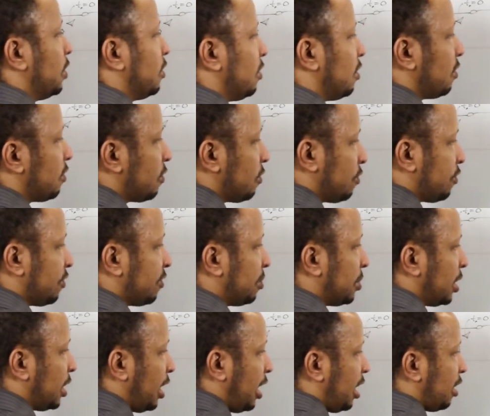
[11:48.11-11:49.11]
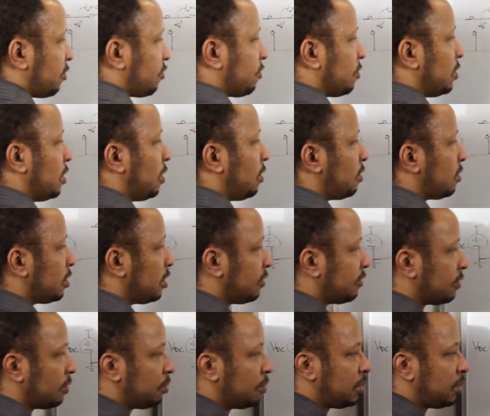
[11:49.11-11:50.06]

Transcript: this will just be an extra note, and this will